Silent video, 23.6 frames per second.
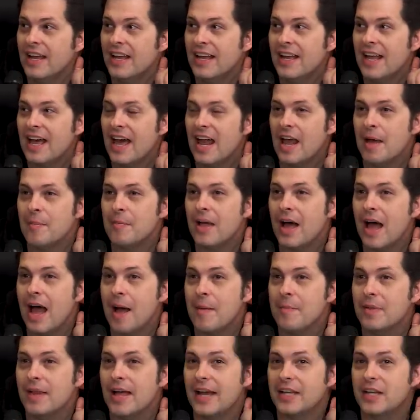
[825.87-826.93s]
exactly. And I'm
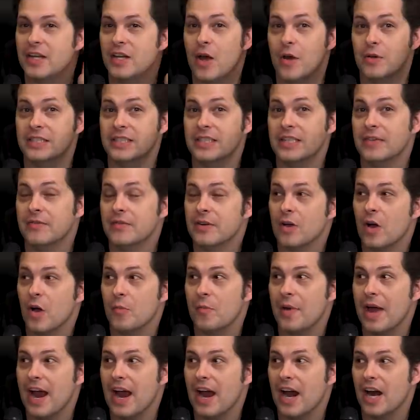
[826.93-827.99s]
I'm like, you know, Stephen
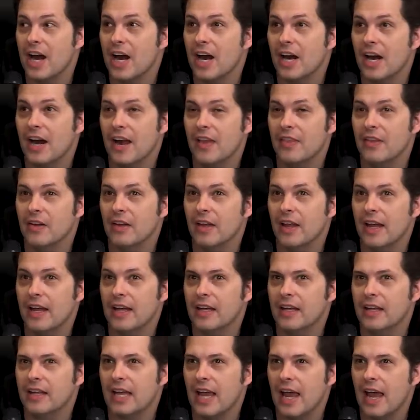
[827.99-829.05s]
Colbert, and they're
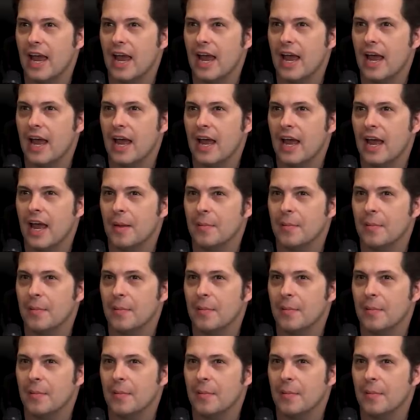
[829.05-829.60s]
like, yeah.